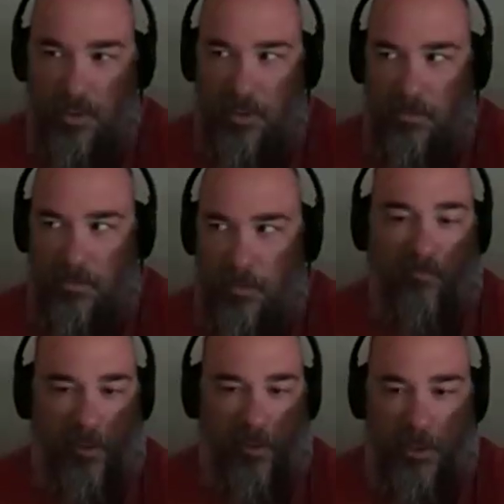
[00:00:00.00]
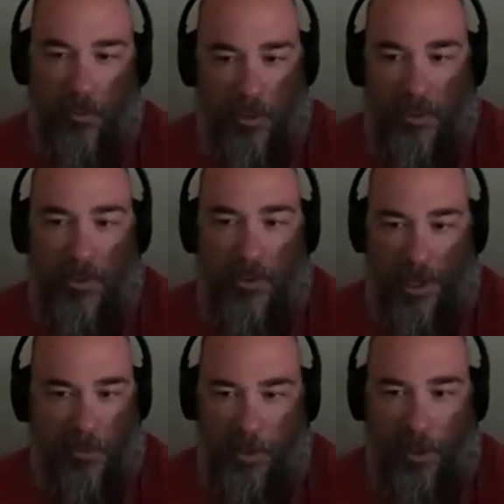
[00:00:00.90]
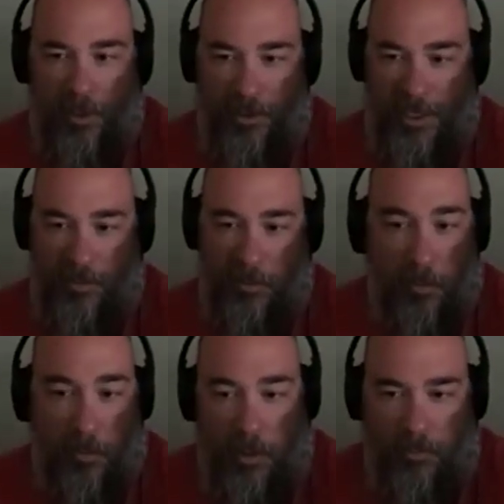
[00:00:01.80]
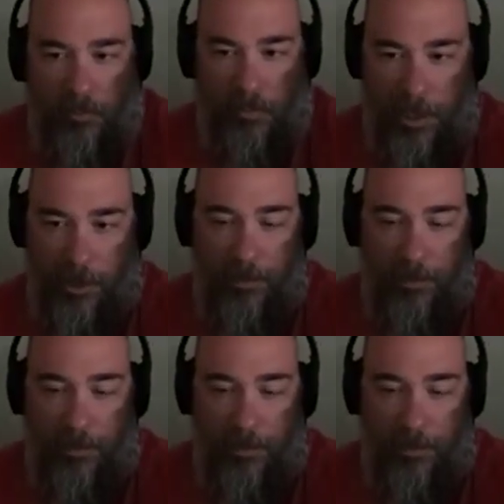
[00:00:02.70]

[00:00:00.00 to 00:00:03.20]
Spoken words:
those unofficial ones happen all the time and we don't